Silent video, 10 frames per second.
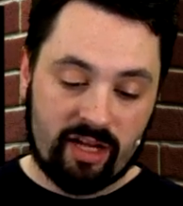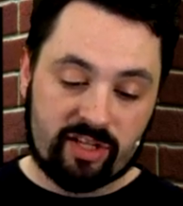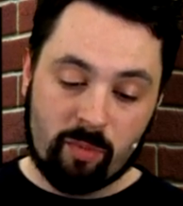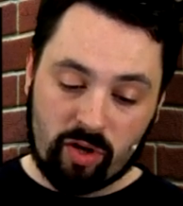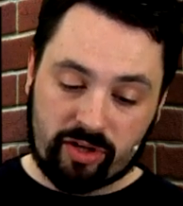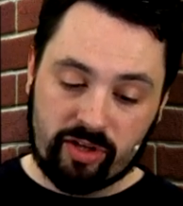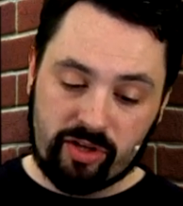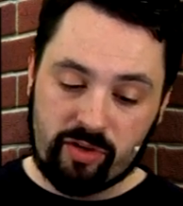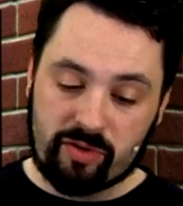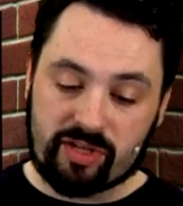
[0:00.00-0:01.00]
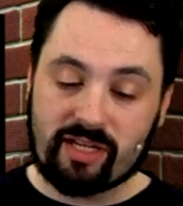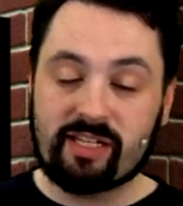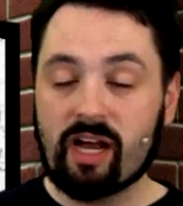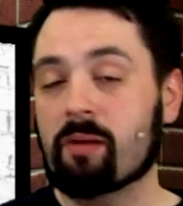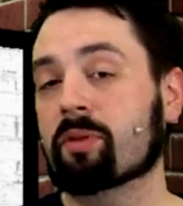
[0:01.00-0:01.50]
Some more good news.
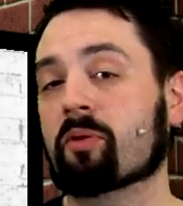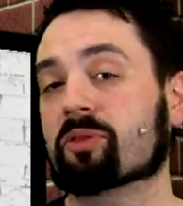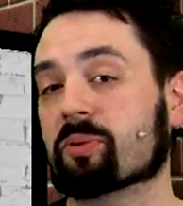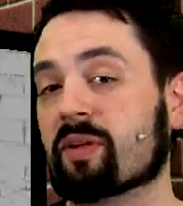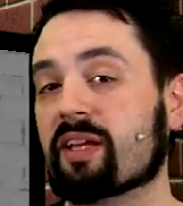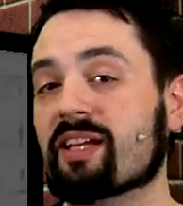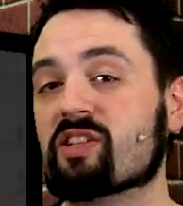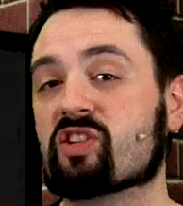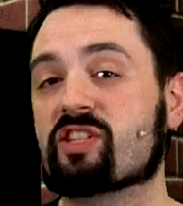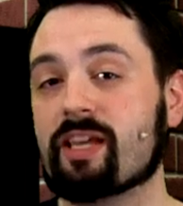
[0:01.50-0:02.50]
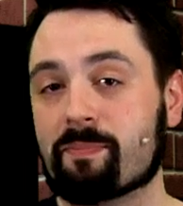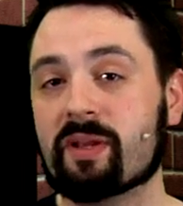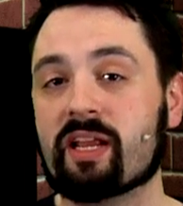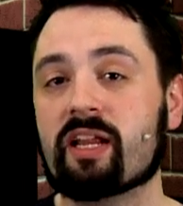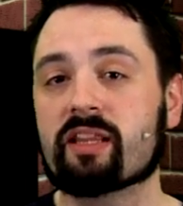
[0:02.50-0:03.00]
Diablo 3 is
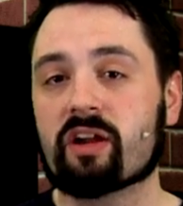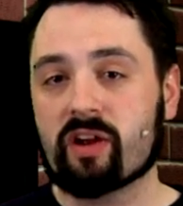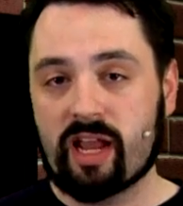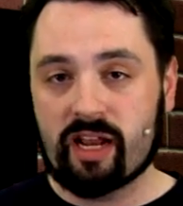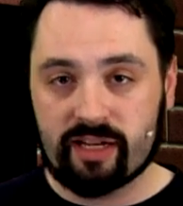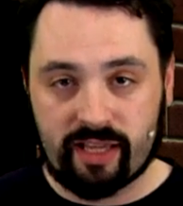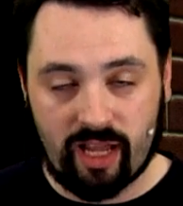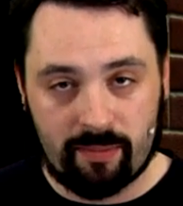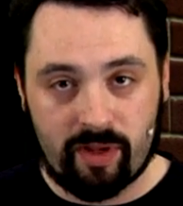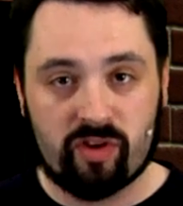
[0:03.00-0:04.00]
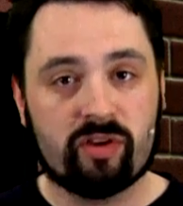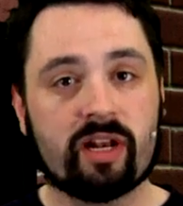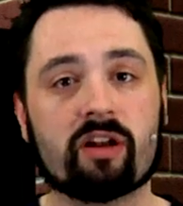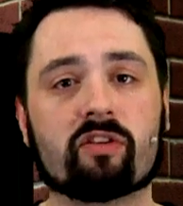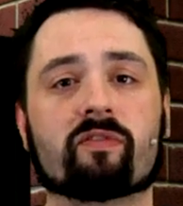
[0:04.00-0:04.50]
deepening their end game. Now, you
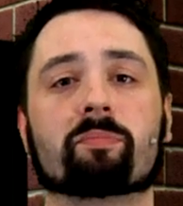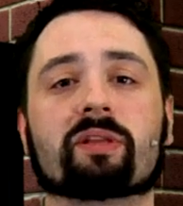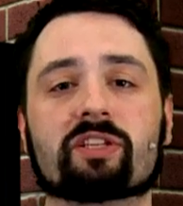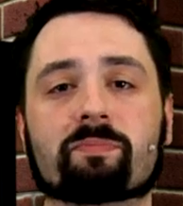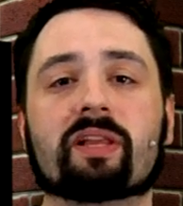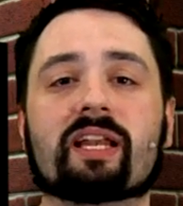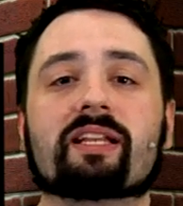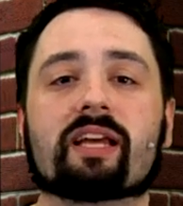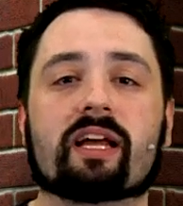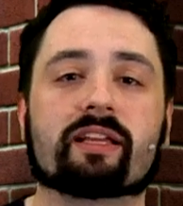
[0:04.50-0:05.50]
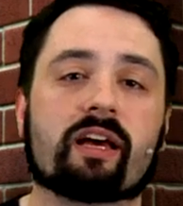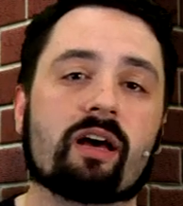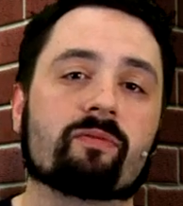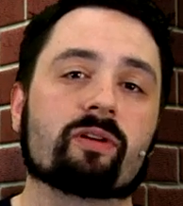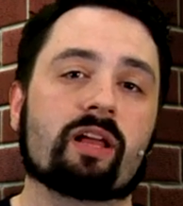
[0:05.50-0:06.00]
can head over to
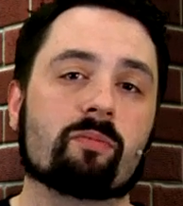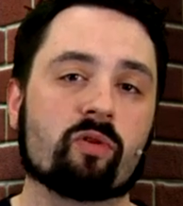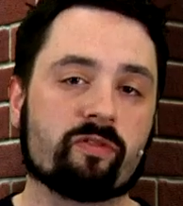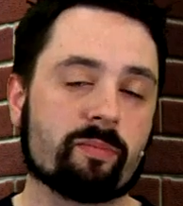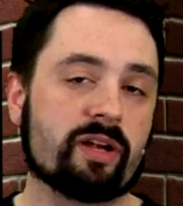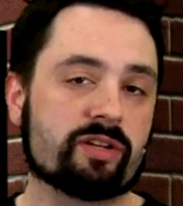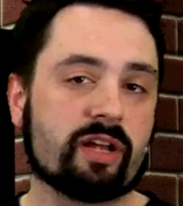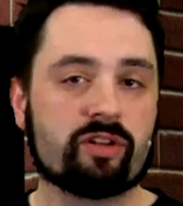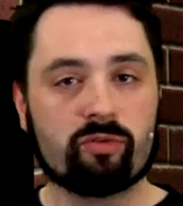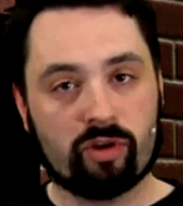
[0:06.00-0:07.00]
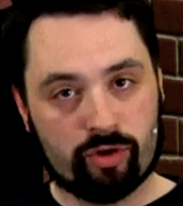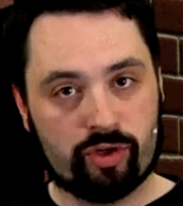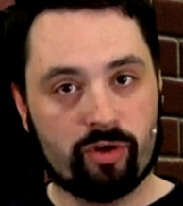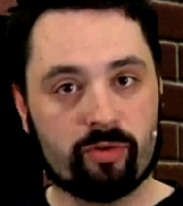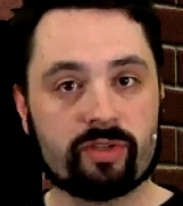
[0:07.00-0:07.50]
blizzplanet.com for a lot more information. I do their
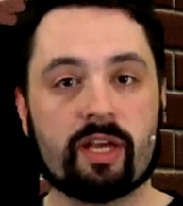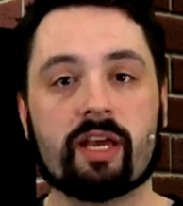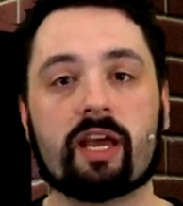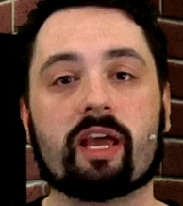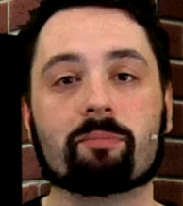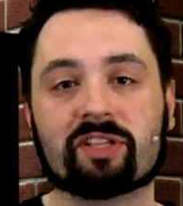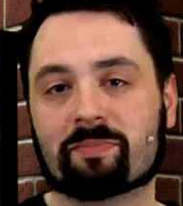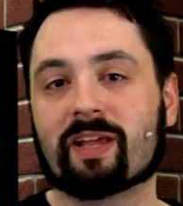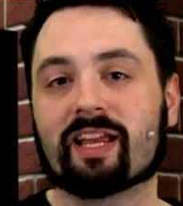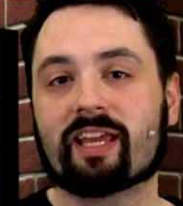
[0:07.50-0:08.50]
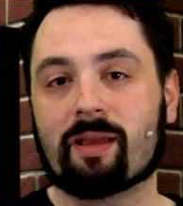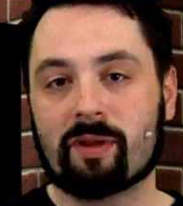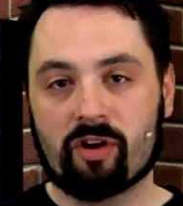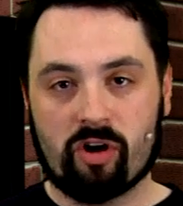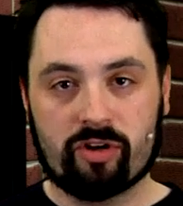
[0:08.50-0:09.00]
shows, and Blizz Planet
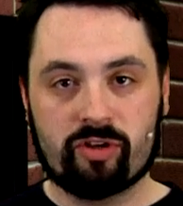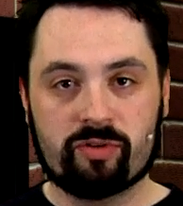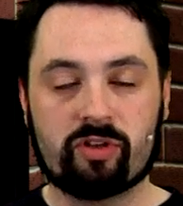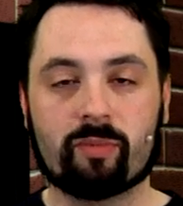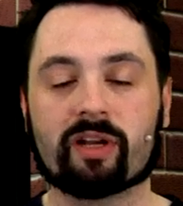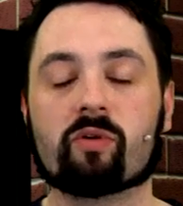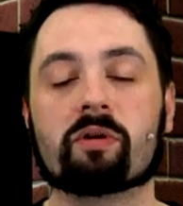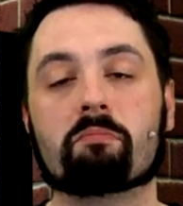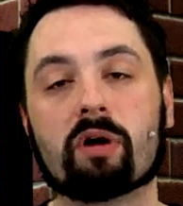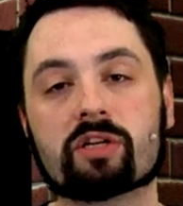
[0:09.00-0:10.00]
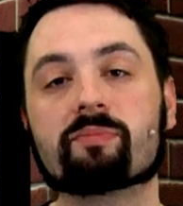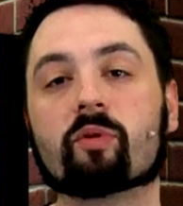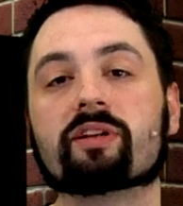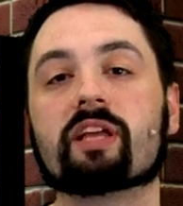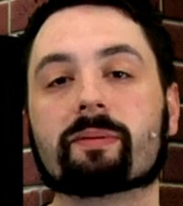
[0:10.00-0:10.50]
Gaming on YouTube. I go into much
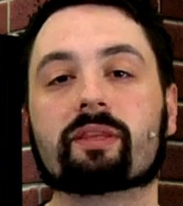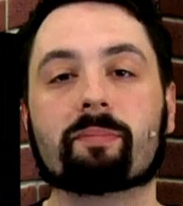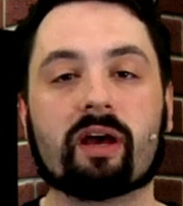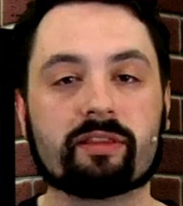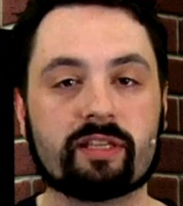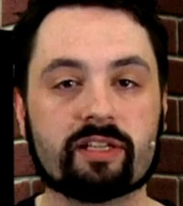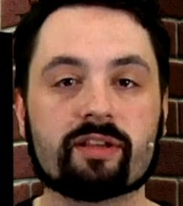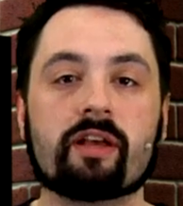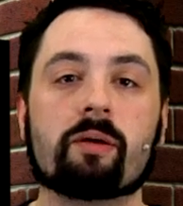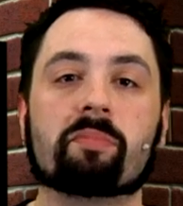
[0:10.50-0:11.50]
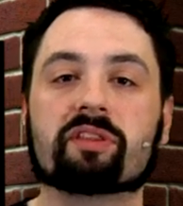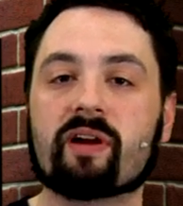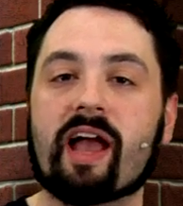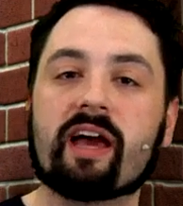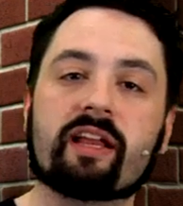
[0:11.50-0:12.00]
more depth about this, but
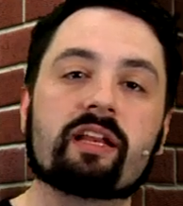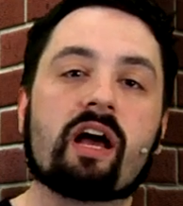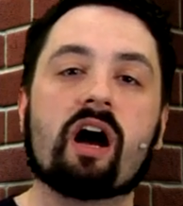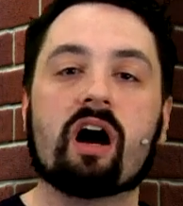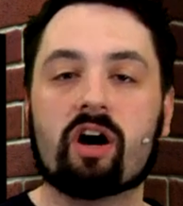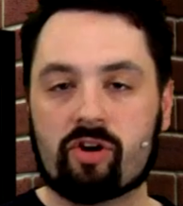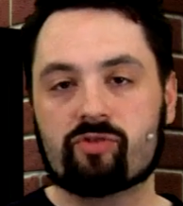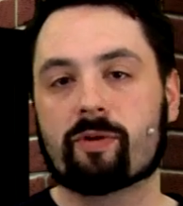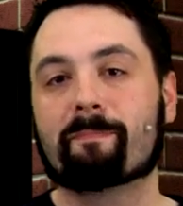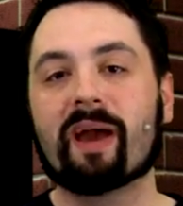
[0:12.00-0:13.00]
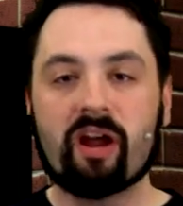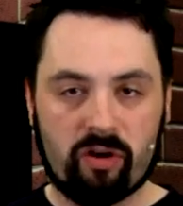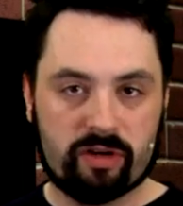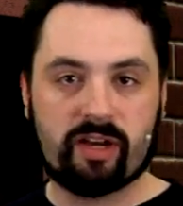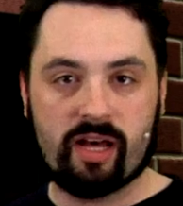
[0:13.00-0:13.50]
they're adding 100
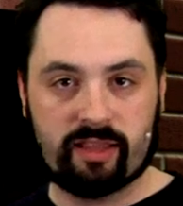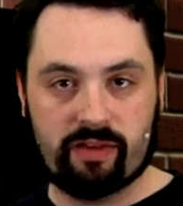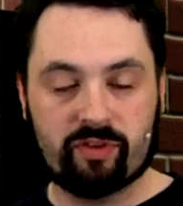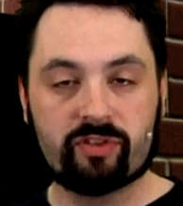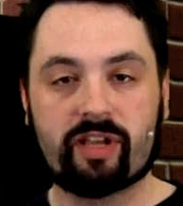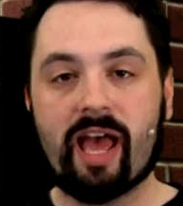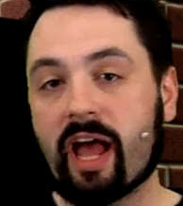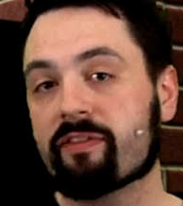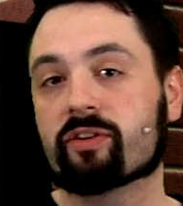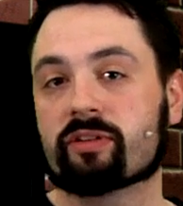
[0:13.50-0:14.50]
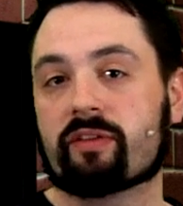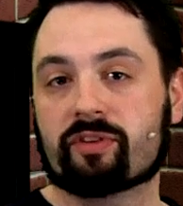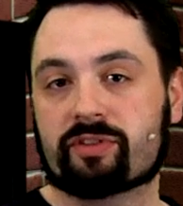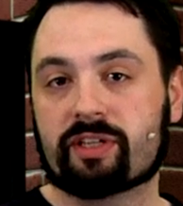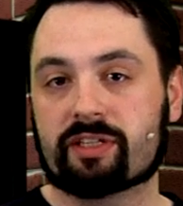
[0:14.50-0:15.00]
Paragon levels after
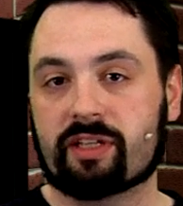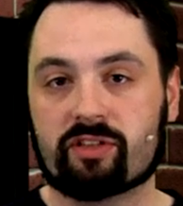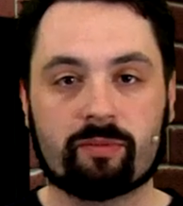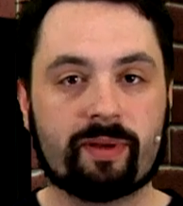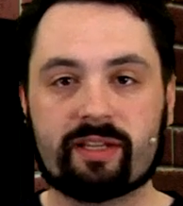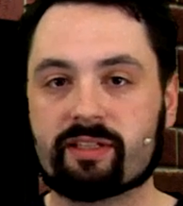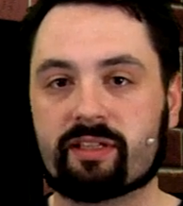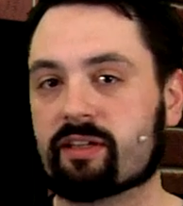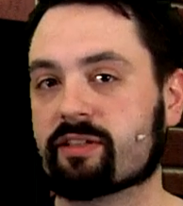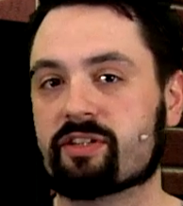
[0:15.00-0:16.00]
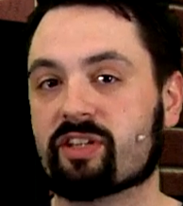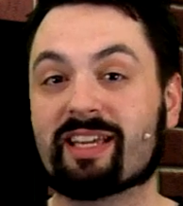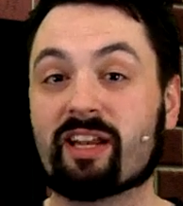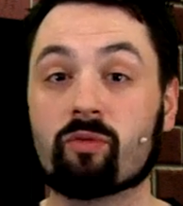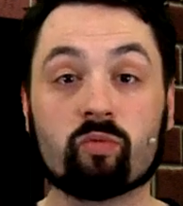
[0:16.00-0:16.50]
level 60. So basically, essentially
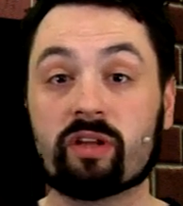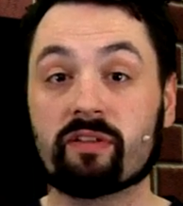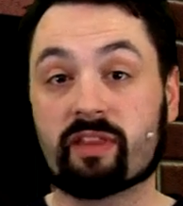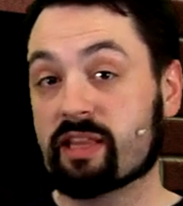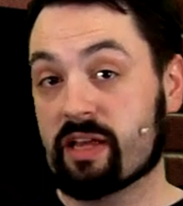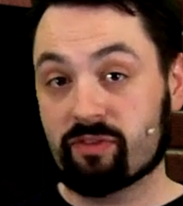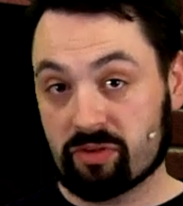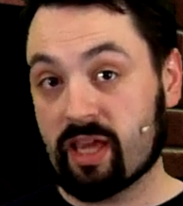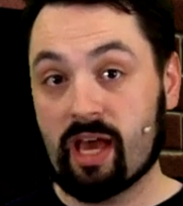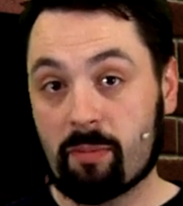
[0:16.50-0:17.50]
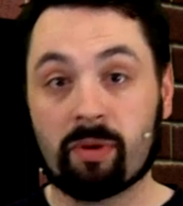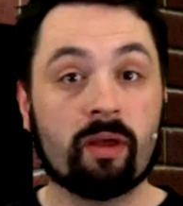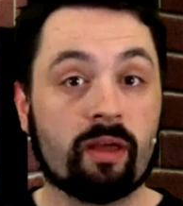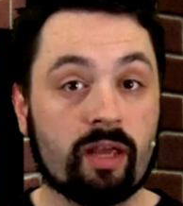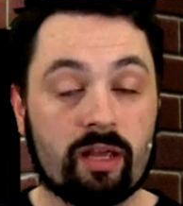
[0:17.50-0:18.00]
getting rid of the level cap
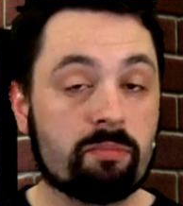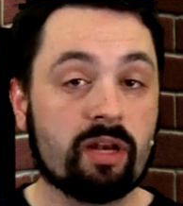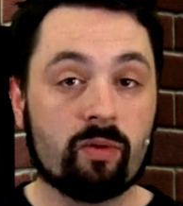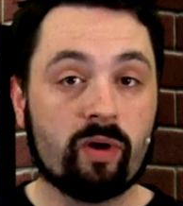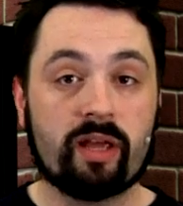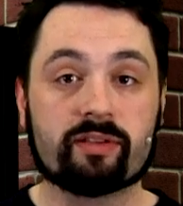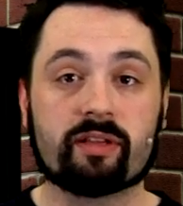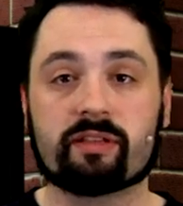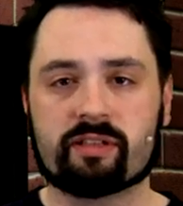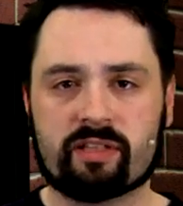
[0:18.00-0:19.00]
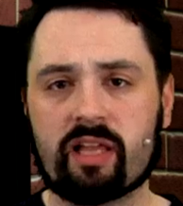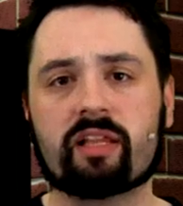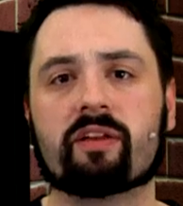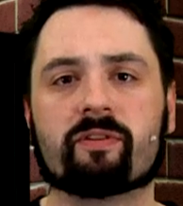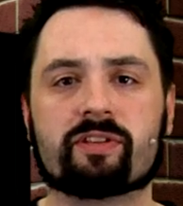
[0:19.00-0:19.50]
in many ways. It's a
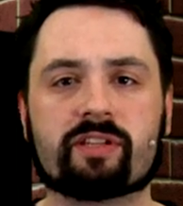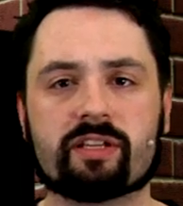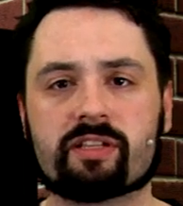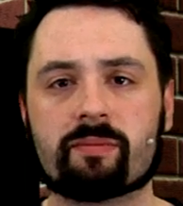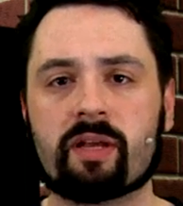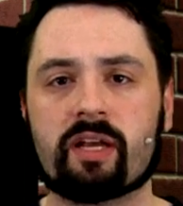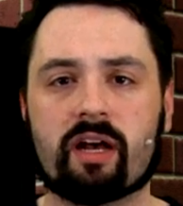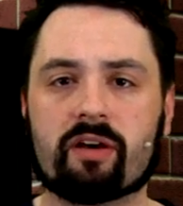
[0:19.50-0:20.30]
slightly different system.